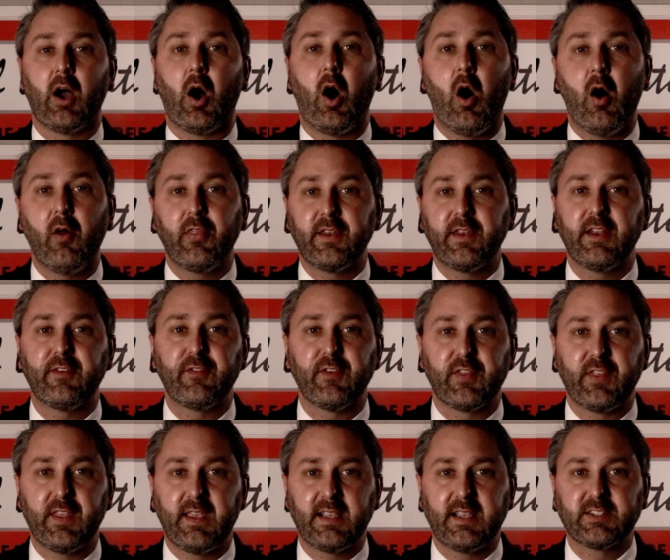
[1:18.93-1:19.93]
all the different
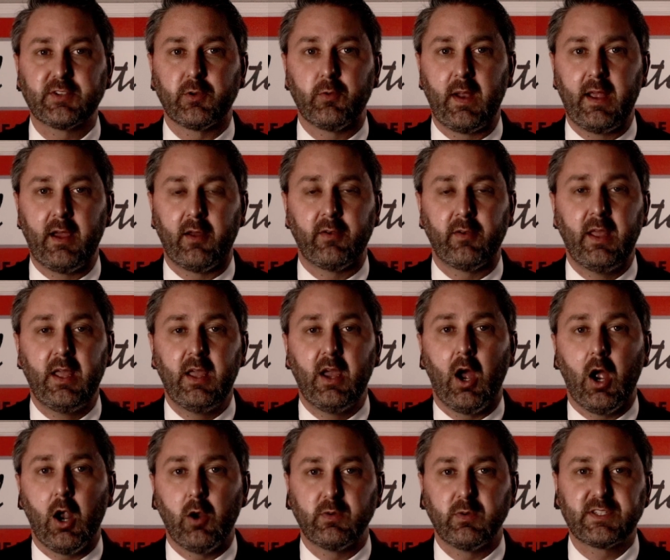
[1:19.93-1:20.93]
things around
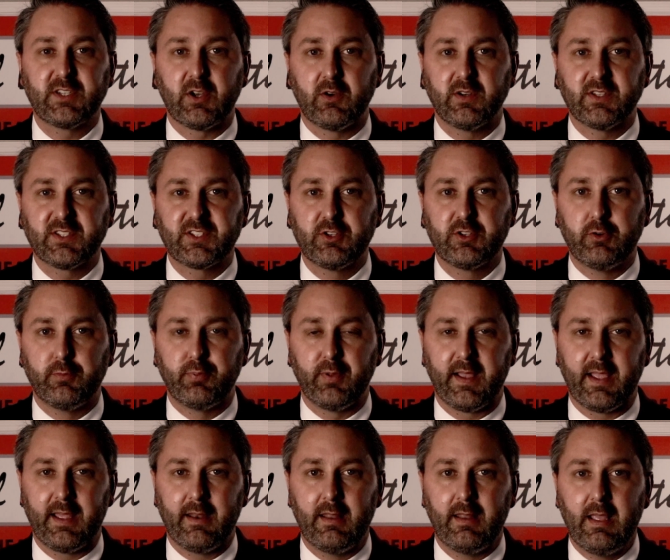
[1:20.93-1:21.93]
our return to school
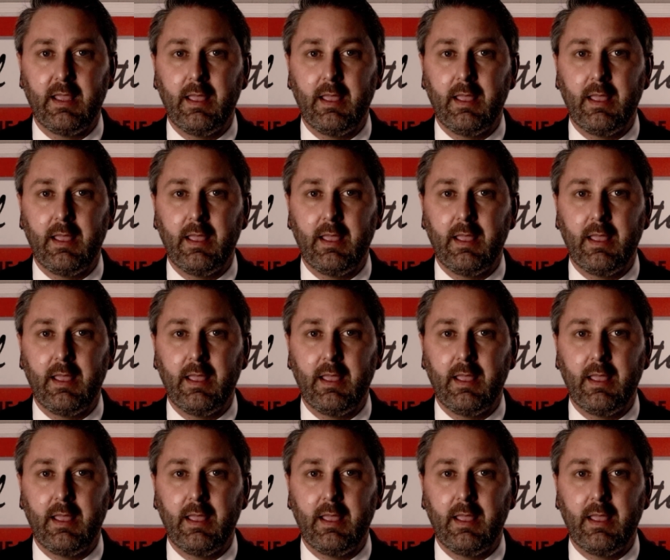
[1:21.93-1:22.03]
plan.